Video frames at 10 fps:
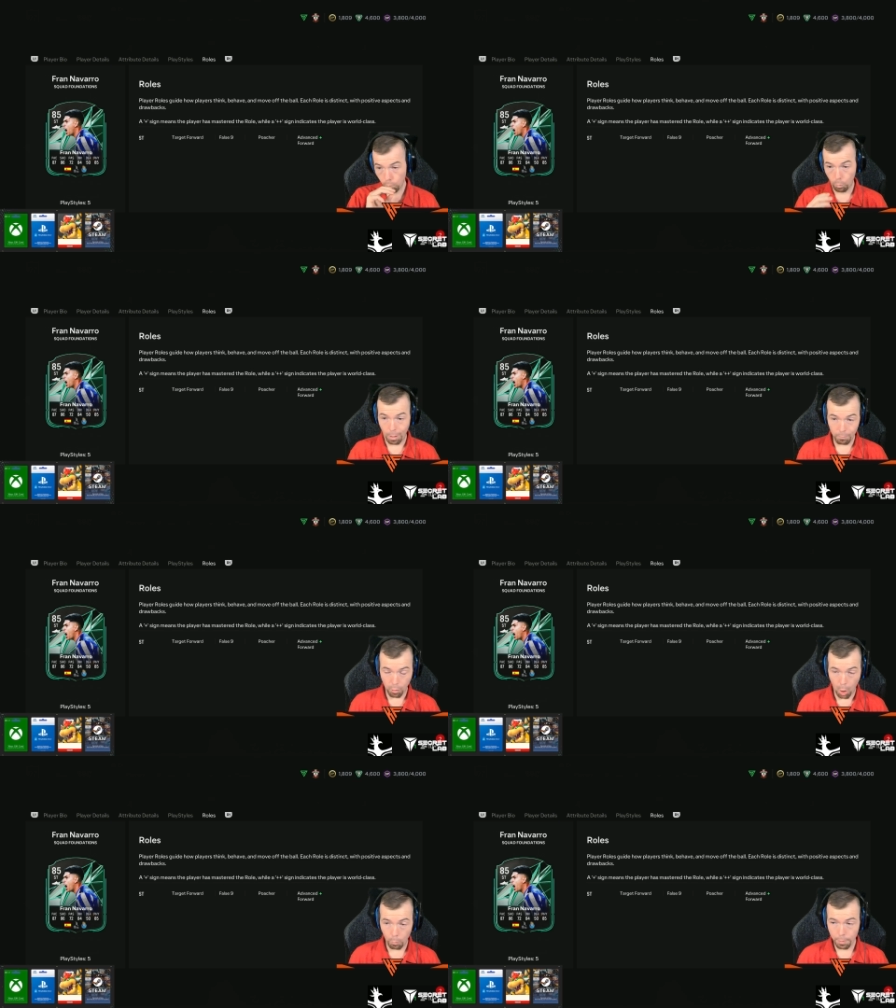one
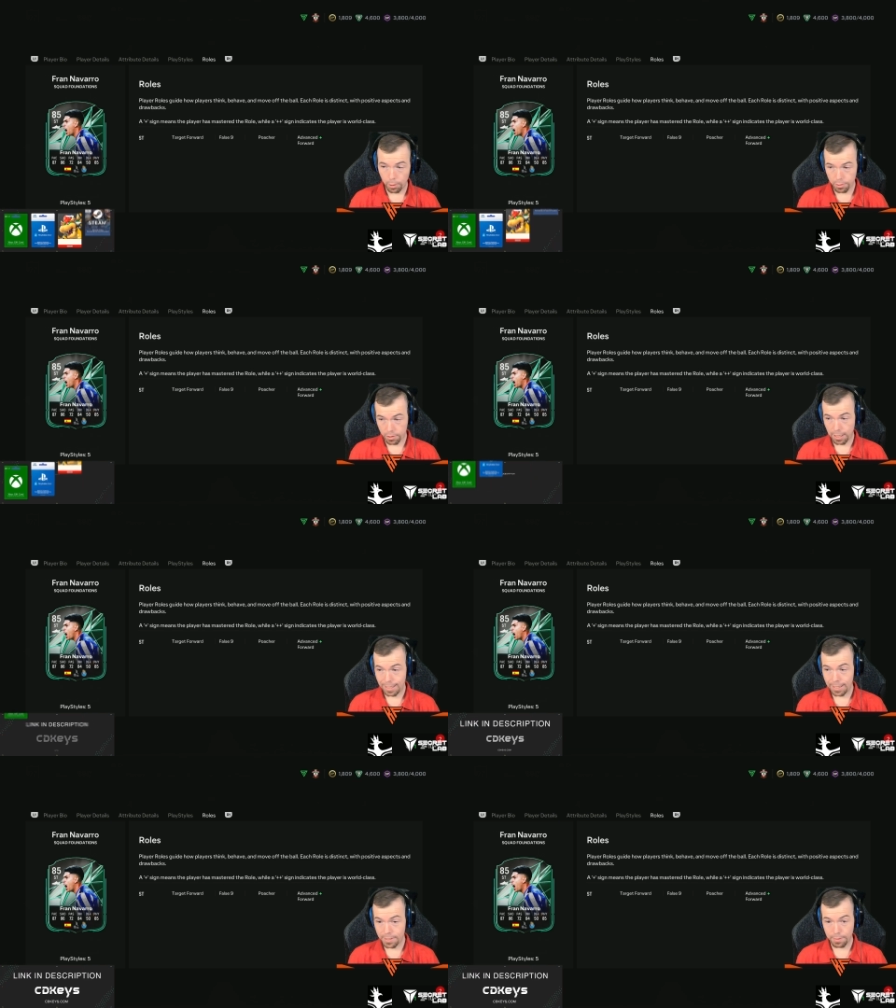roll plus,
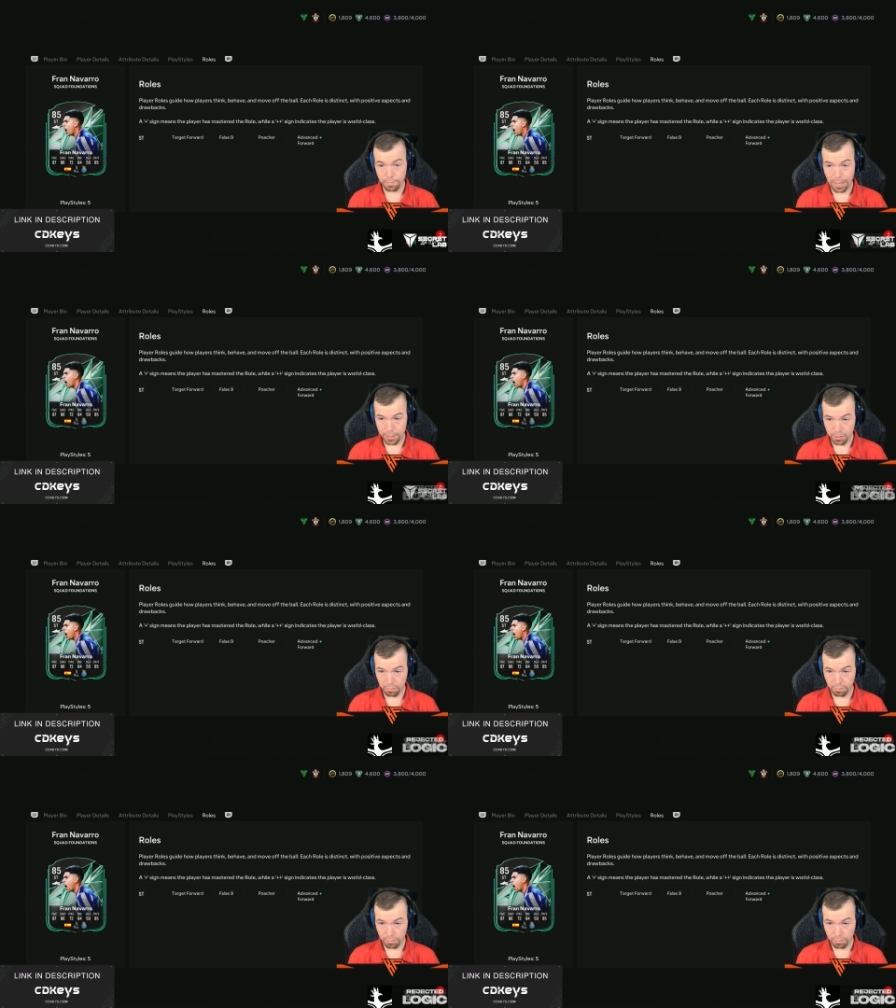and it is advanced